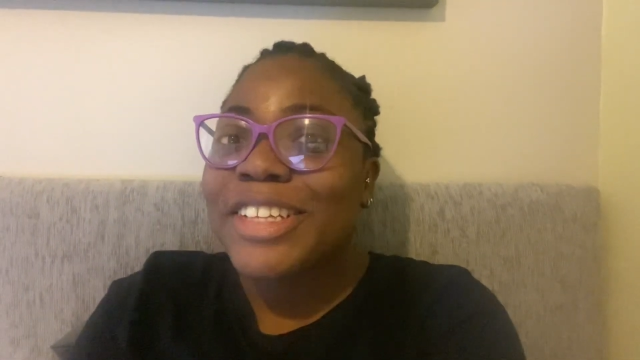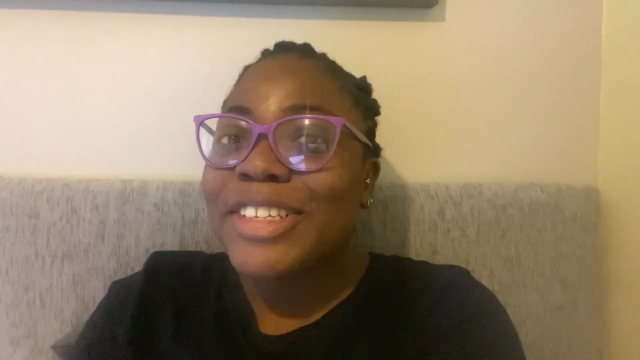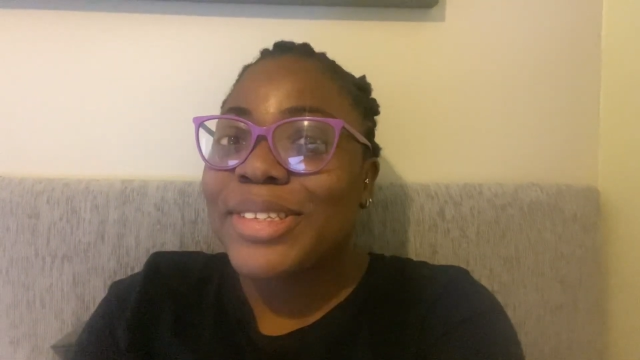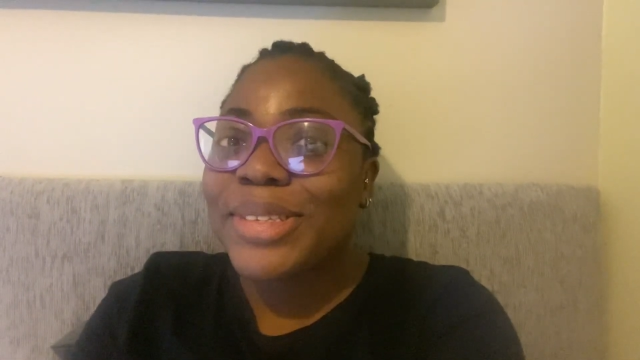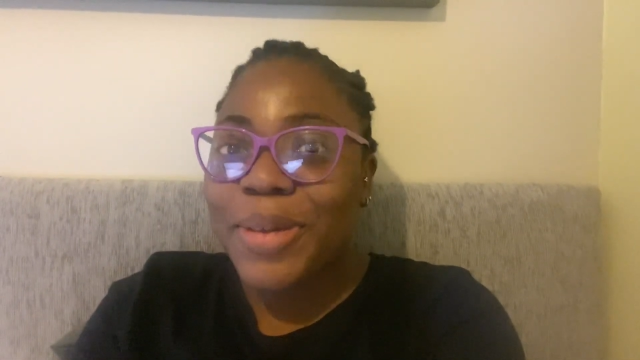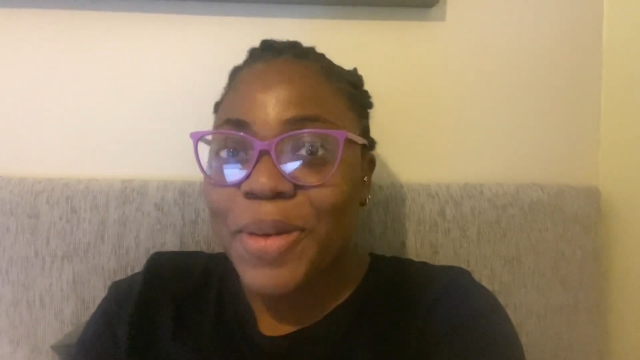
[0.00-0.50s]

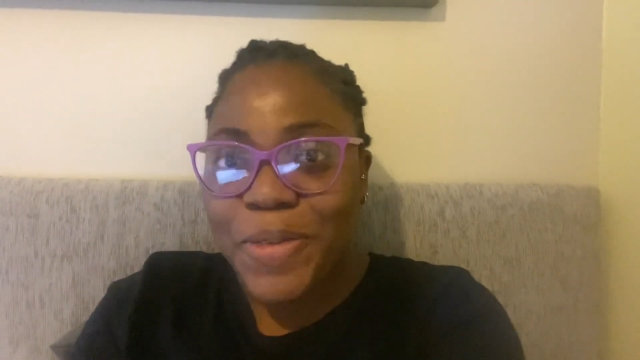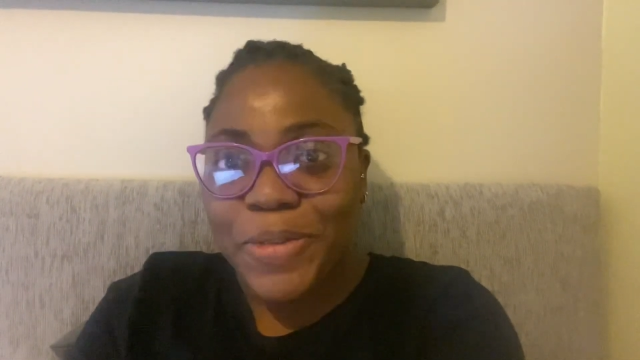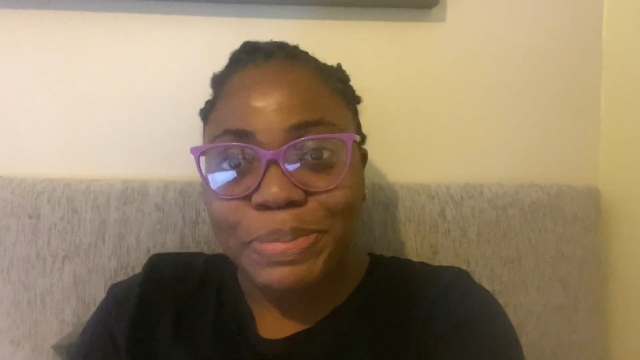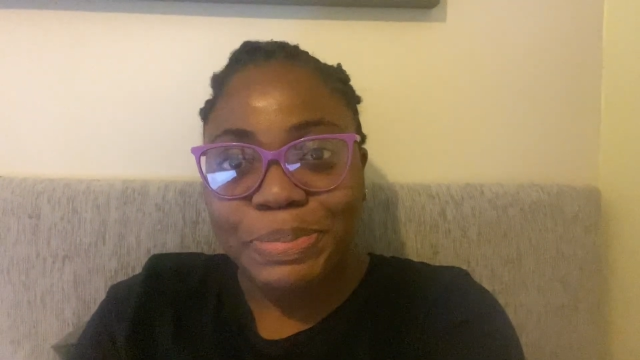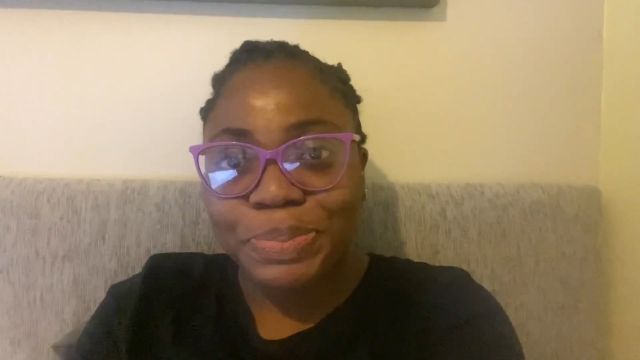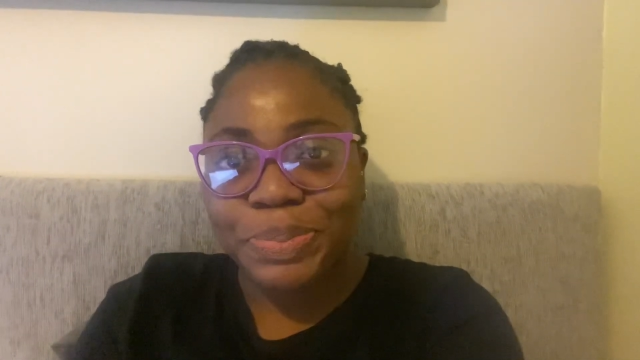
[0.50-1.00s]
So
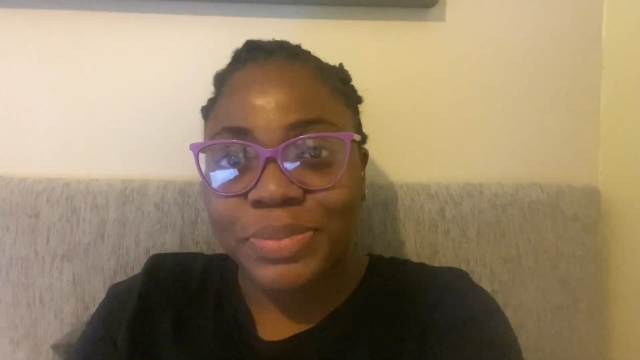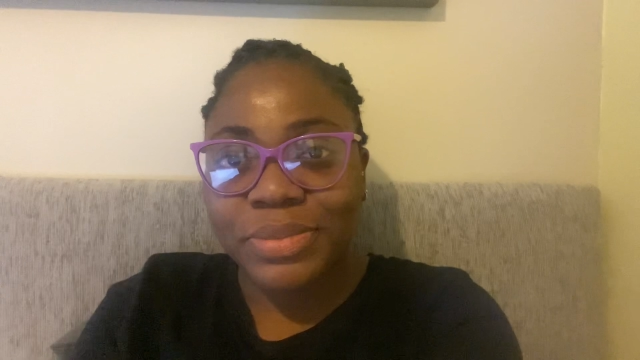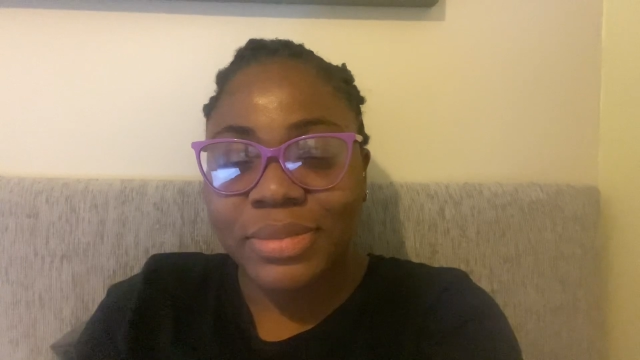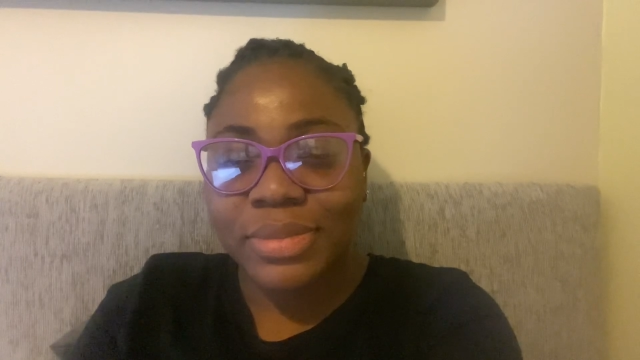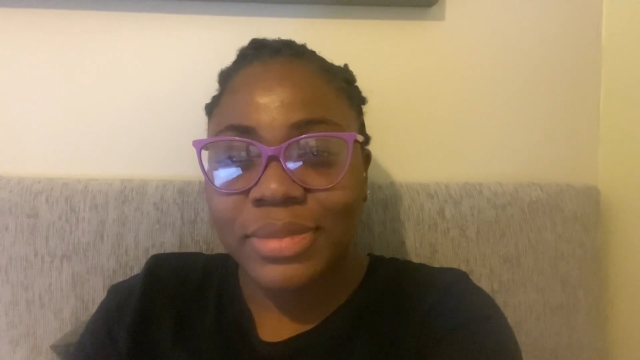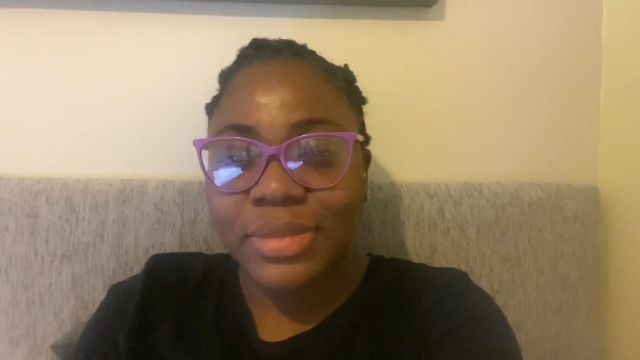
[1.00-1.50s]

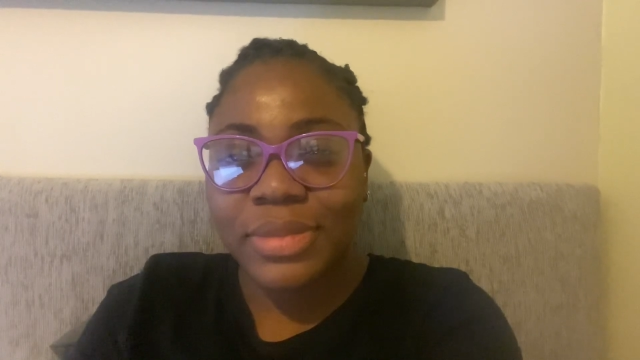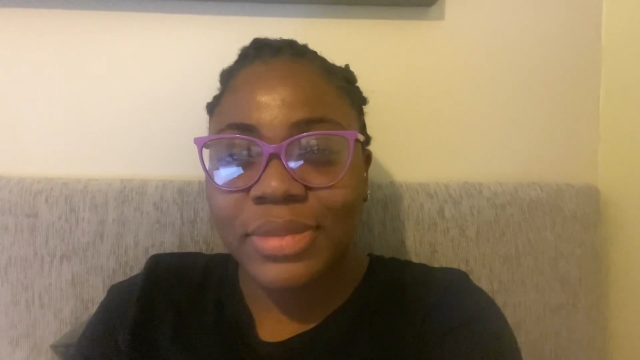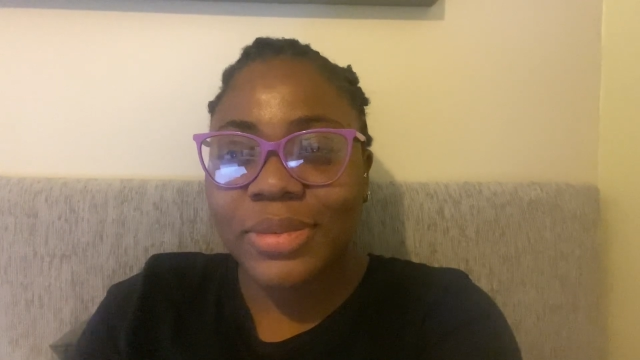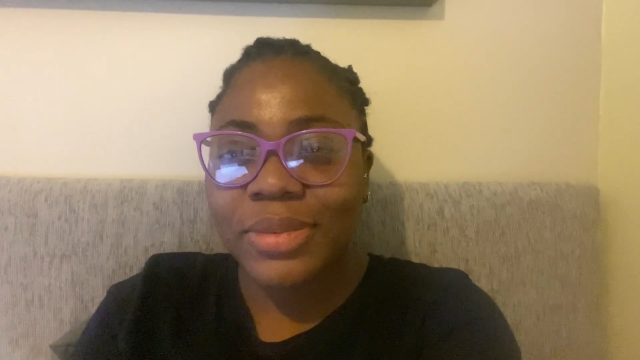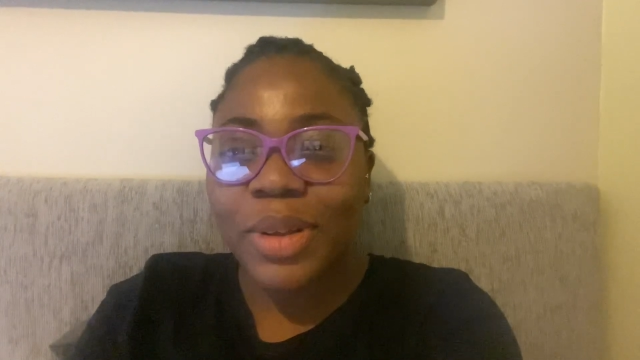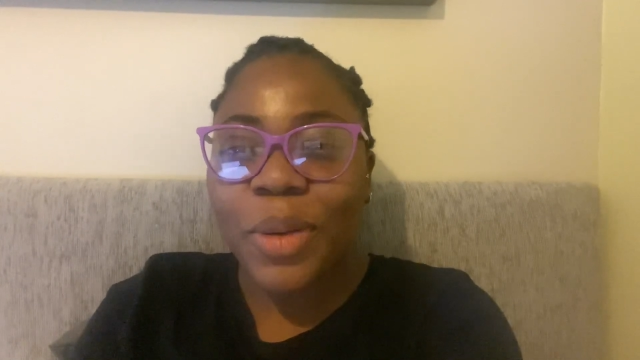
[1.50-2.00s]

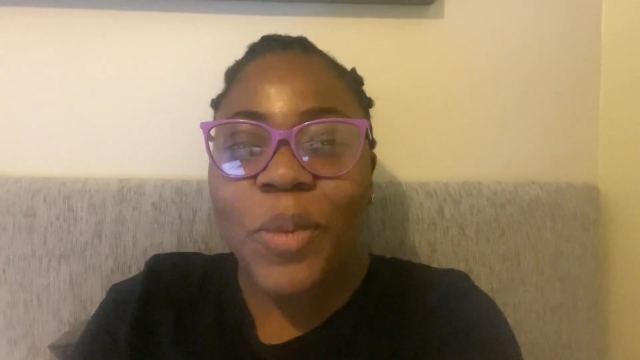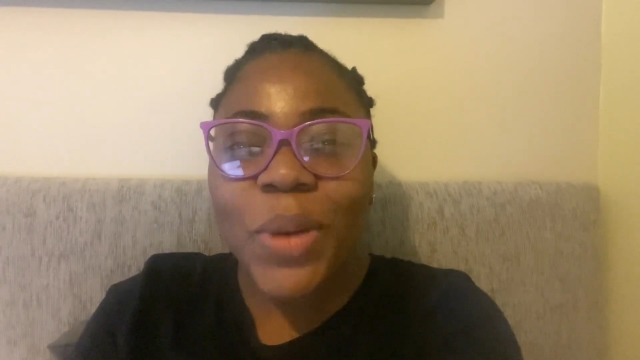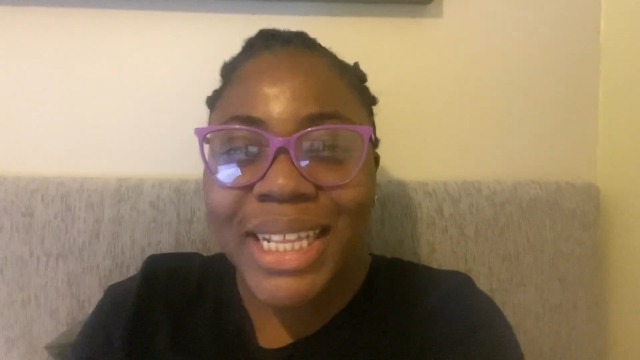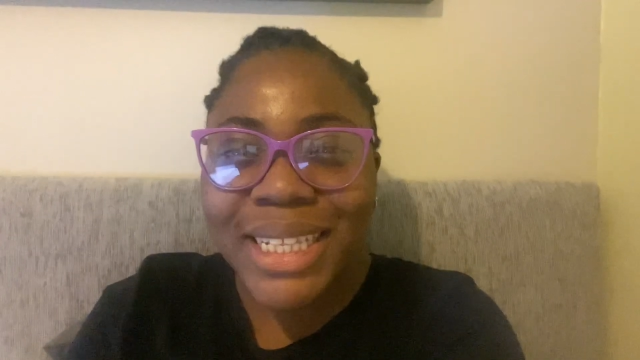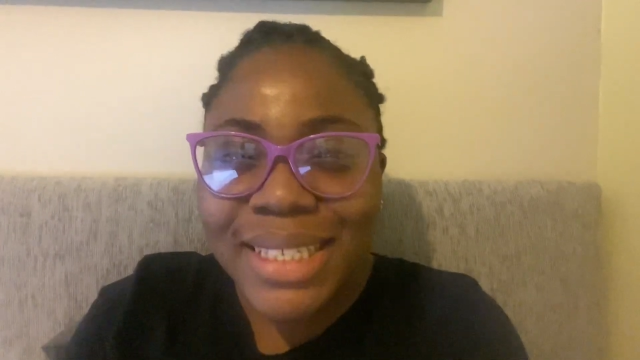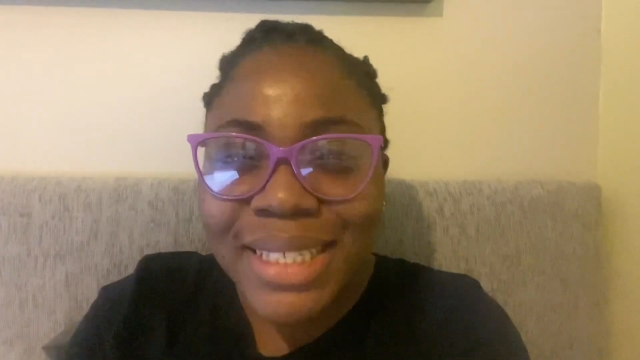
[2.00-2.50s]

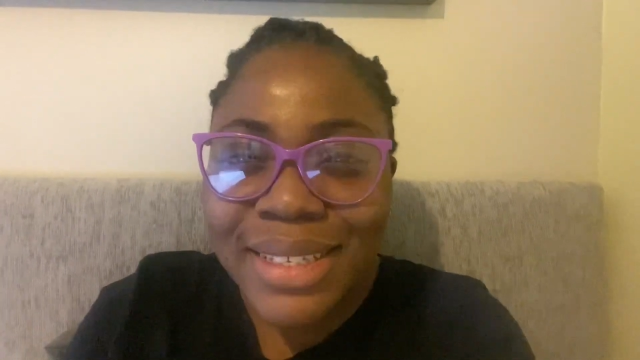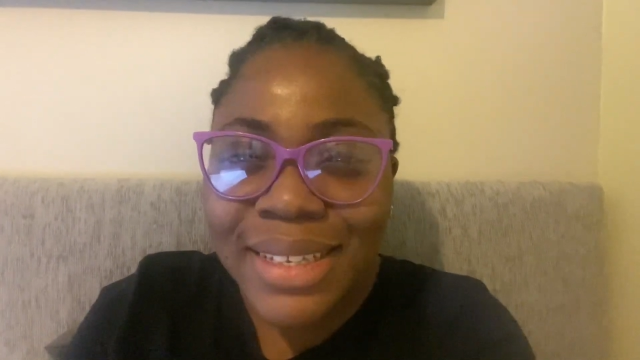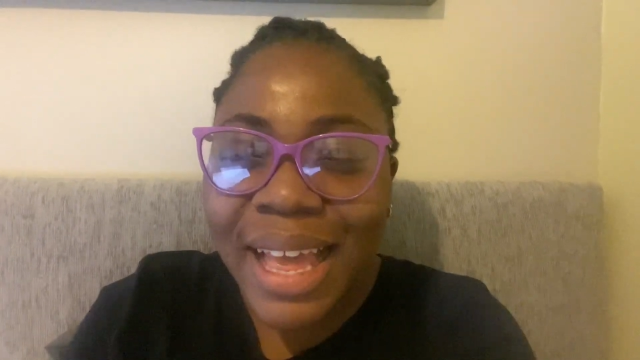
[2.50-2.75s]
wait,